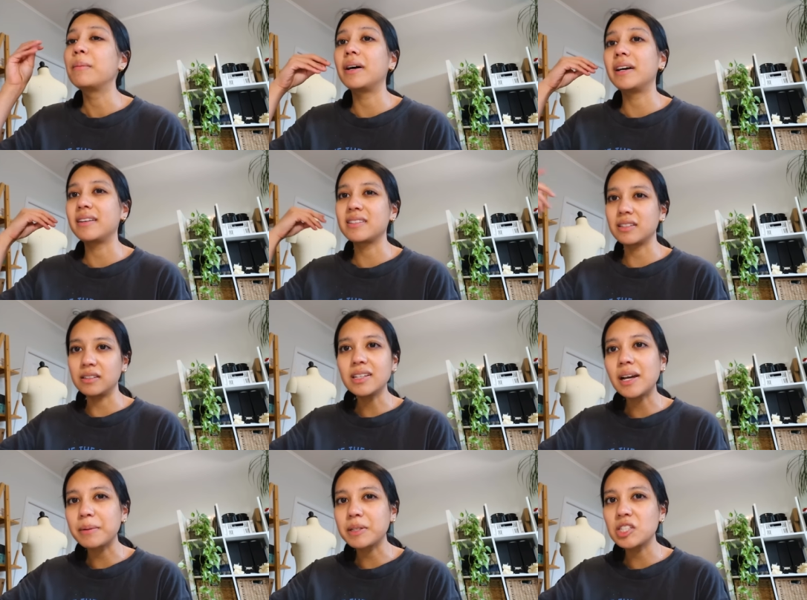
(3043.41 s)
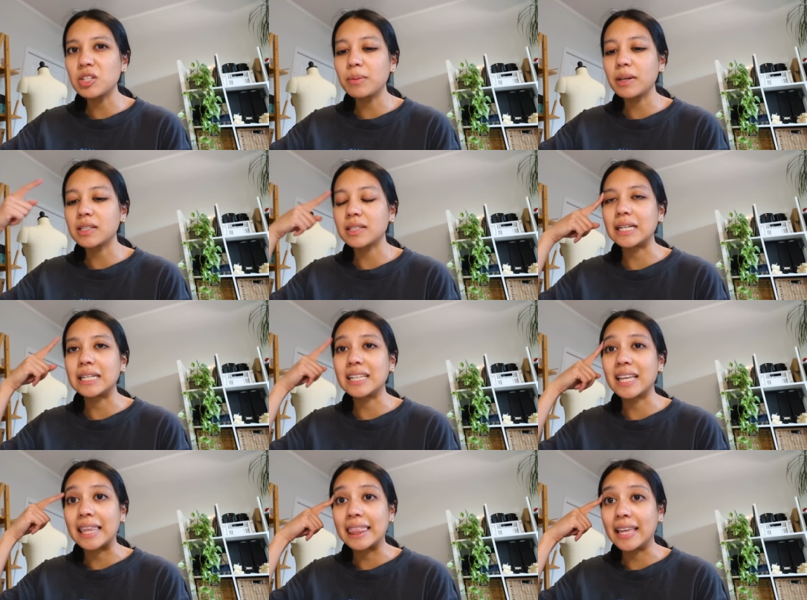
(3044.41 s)
but it's a little time consuming because I need to
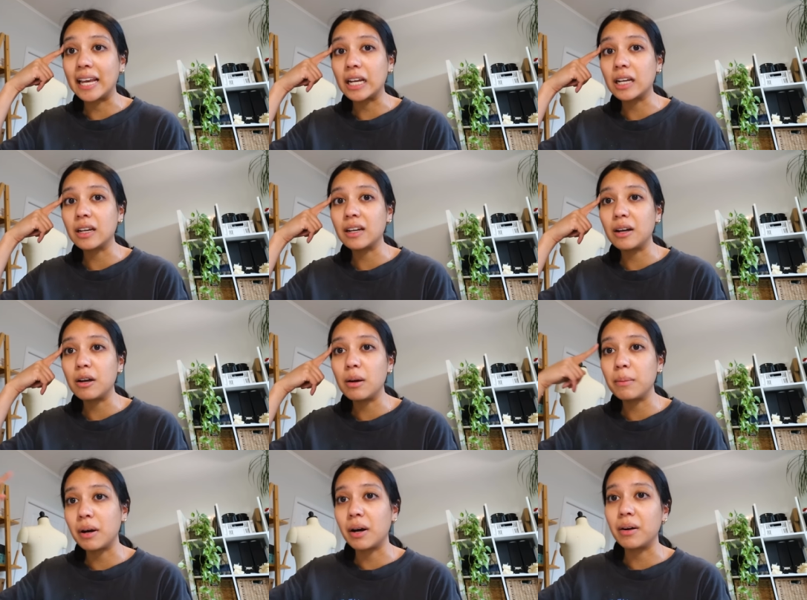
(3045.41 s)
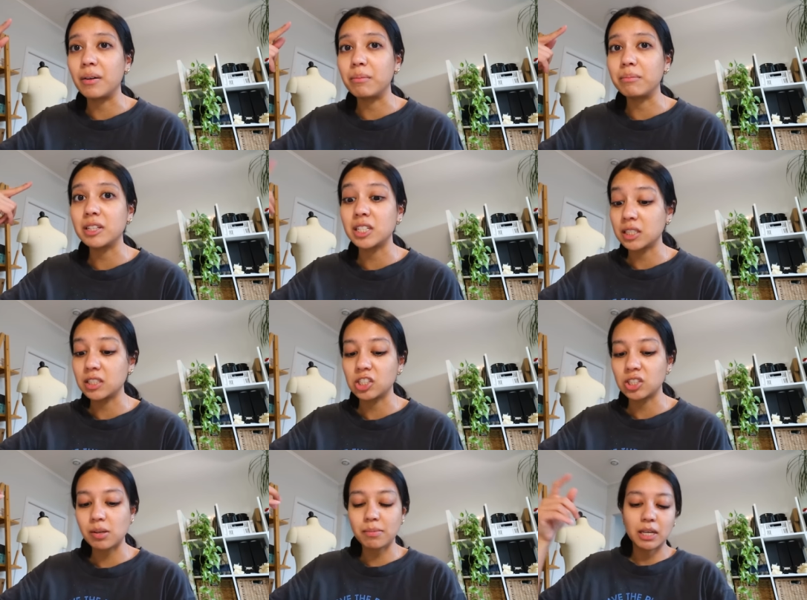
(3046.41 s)
like think about the
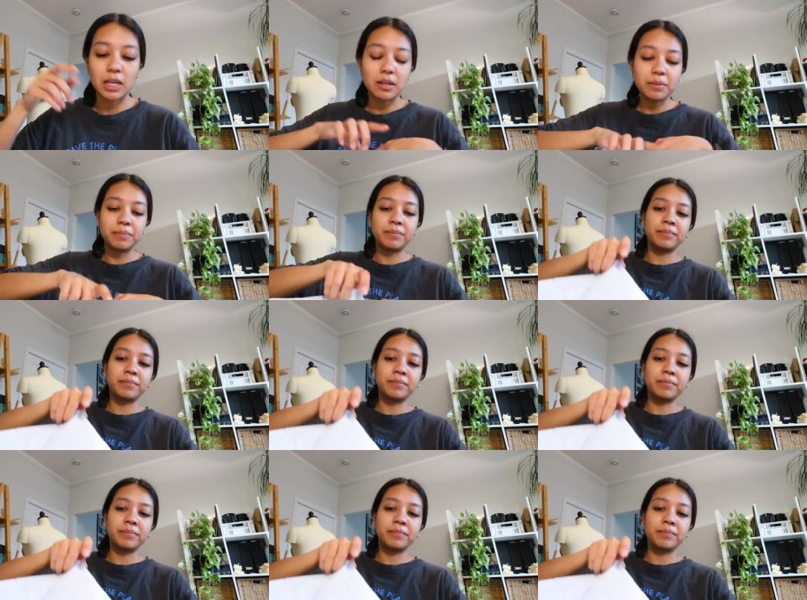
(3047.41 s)
decisions I'm making.